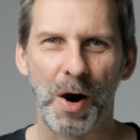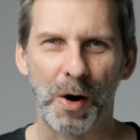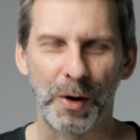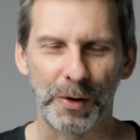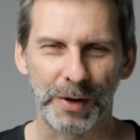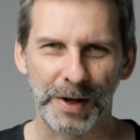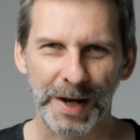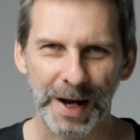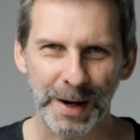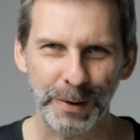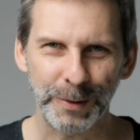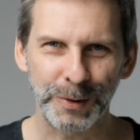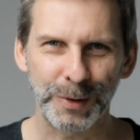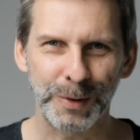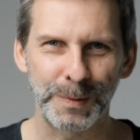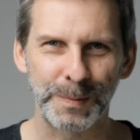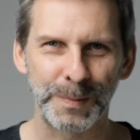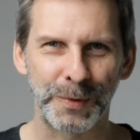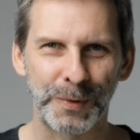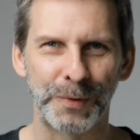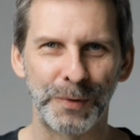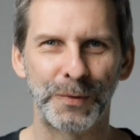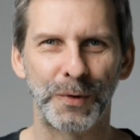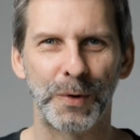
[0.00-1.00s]
on how to
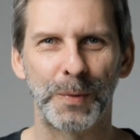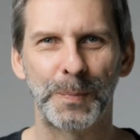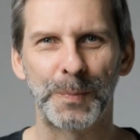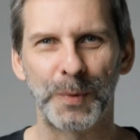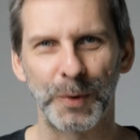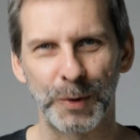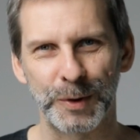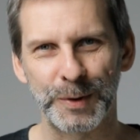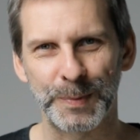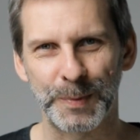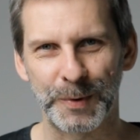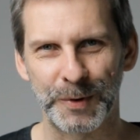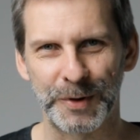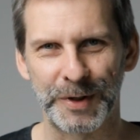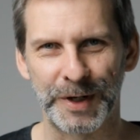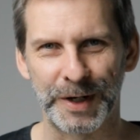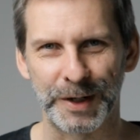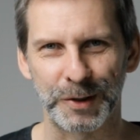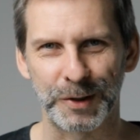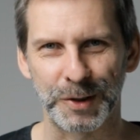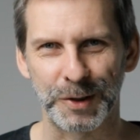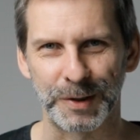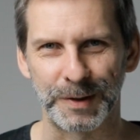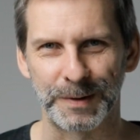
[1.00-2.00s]
improve your
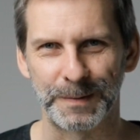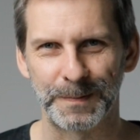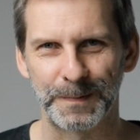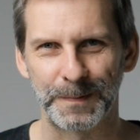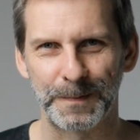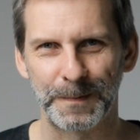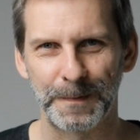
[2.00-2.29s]
post-production.